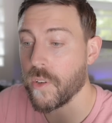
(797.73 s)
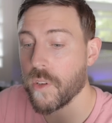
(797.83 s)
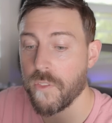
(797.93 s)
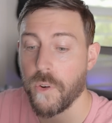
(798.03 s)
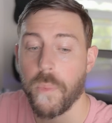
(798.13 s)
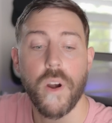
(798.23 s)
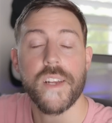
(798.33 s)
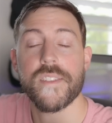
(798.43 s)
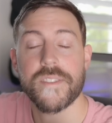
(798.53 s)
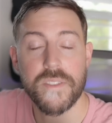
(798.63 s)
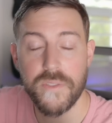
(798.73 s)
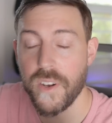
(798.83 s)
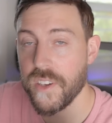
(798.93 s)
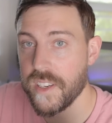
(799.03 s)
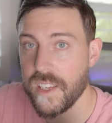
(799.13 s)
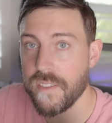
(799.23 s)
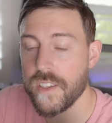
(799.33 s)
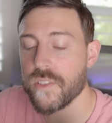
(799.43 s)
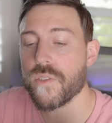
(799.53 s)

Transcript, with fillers: Are you looking for prices to fall on EVs?